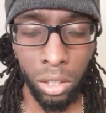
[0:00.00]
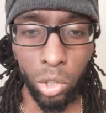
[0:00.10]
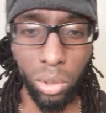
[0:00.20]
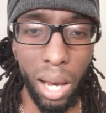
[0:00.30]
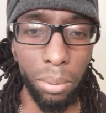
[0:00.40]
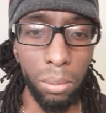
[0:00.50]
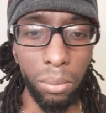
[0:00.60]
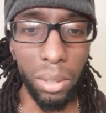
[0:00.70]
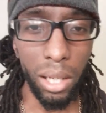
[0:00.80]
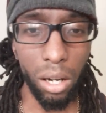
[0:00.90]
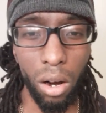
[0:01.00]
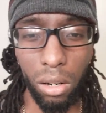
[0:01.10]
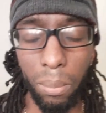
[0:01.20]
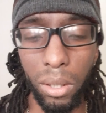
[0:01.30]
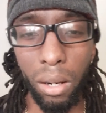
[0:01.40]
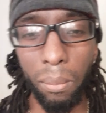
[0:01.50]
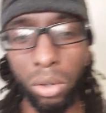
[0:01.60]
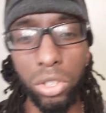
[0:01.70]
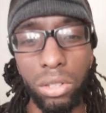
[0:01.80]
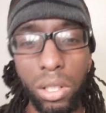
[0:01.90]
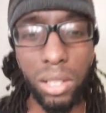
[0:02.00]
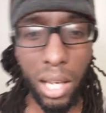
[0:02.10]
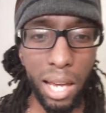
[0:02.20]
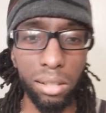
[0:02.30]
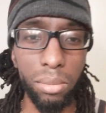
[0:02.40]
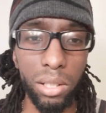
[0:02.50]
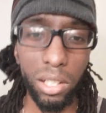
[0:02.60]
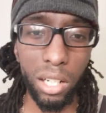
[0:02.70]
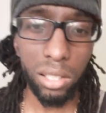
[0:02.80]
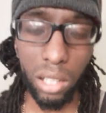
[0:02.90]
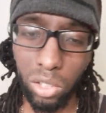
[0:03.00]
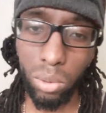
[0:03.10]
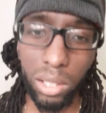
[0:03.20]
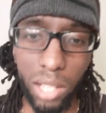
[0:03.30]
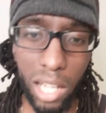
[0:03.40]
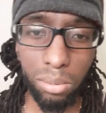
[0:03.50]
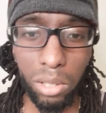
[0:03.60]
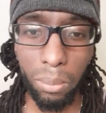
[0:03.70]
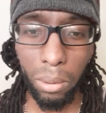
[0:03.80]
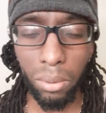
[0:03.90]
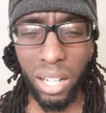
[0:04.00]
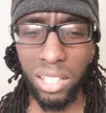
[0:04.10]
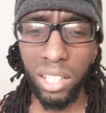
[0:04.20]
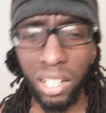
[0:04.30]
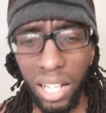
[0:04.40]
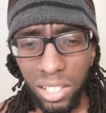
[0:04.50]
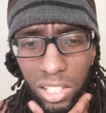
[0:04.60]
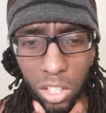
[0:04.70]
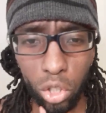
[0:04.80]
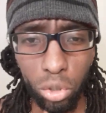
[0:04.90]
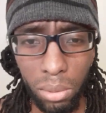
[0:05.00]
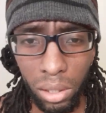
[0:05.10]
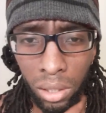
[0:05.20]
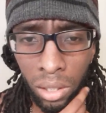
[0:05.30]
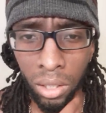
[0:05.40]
you got people being caught up in their emotional attachments and their sexual attachment to people. And that's just a human,